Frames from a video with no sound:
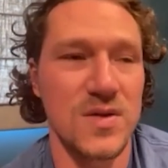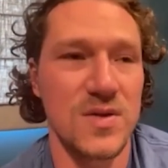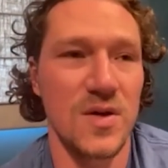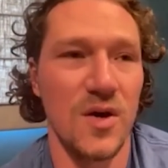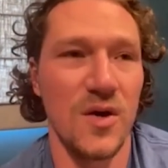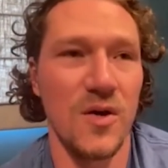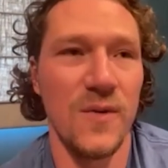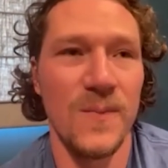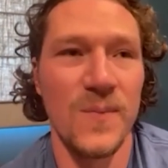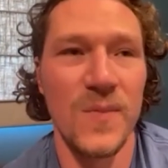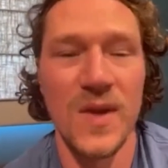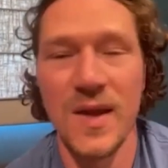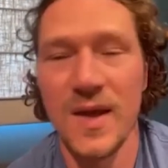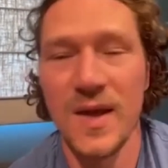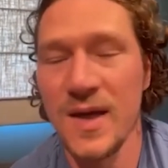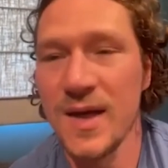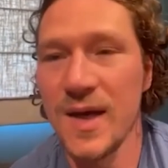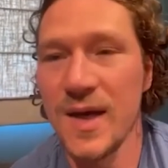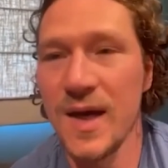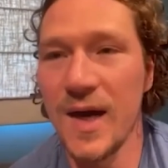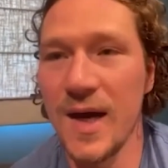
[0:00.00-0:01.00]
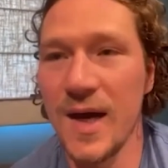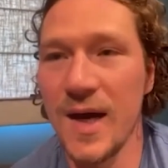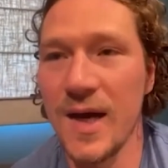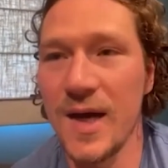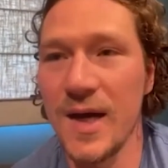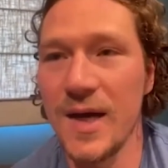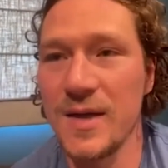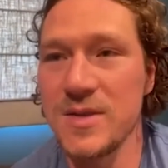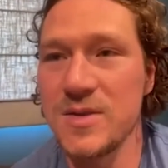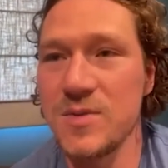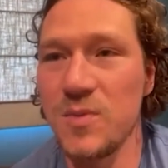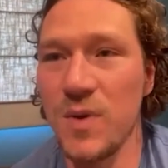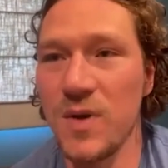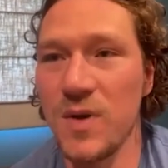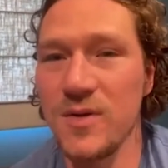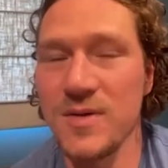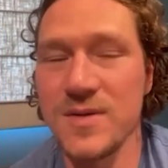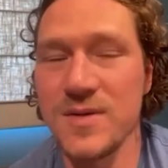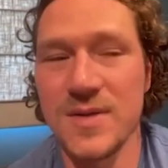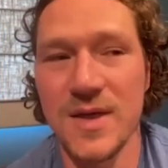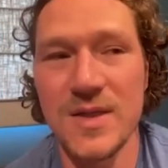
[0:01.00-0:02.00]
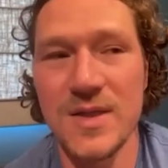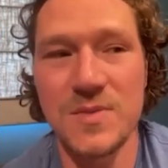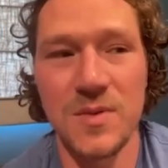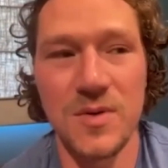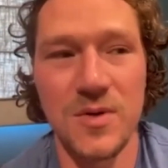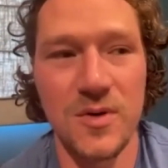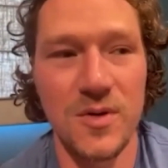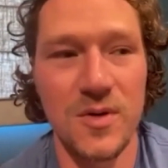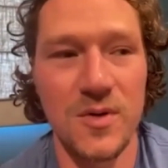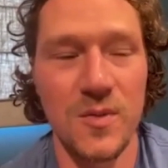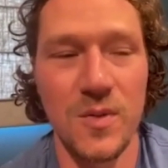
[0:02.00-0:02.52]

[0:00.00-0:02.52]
So it's one of those things where